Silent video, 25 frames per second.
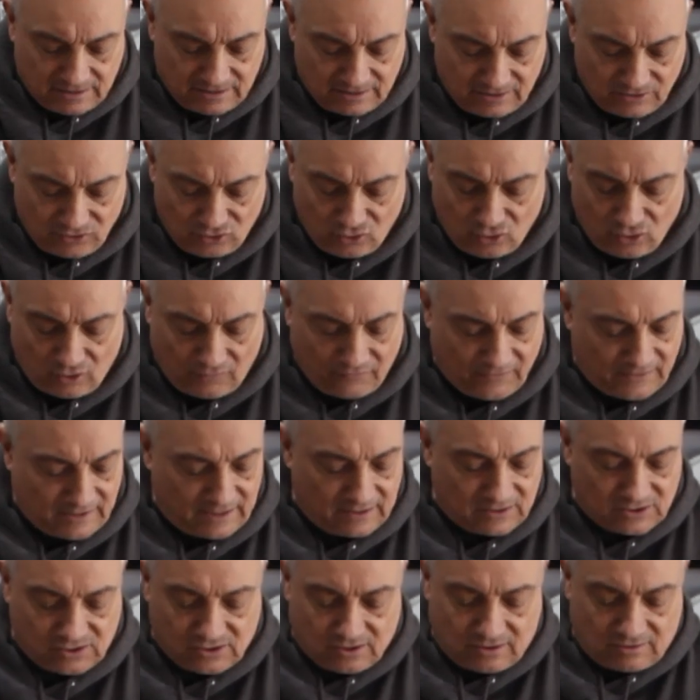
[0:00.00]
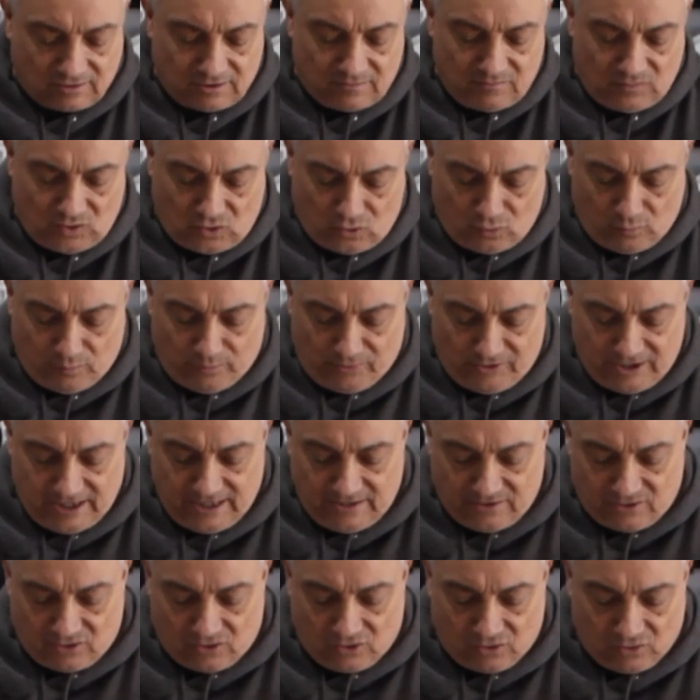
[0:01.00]
Nothing else on them, no
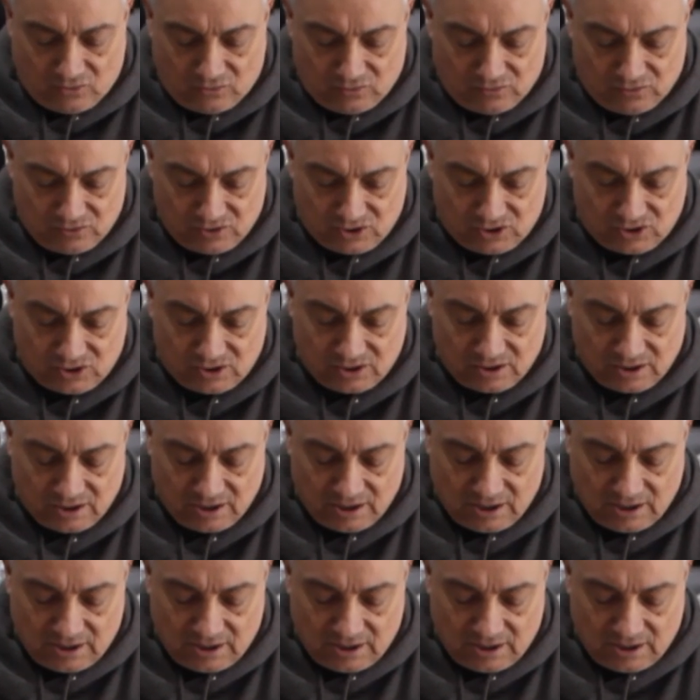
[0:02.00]
breather holes,